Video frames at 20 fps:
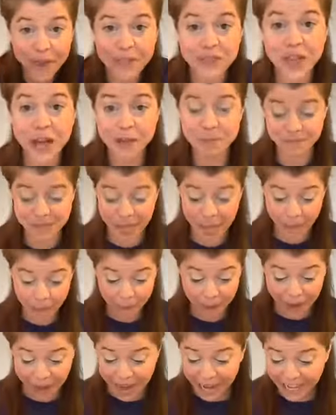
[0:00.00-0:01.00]
of thumbs
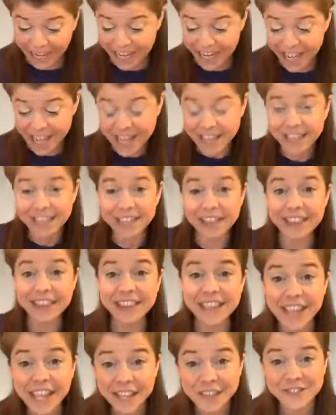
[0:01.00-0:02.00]
up. I
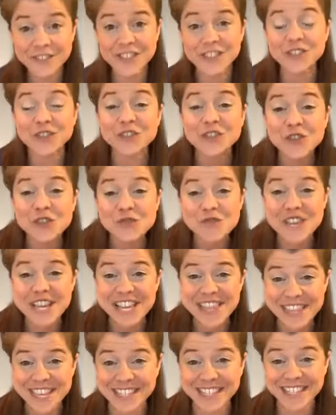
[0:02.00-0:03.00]
loved
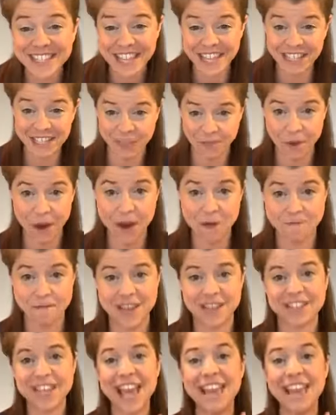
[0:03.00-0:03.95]
doing this experiment.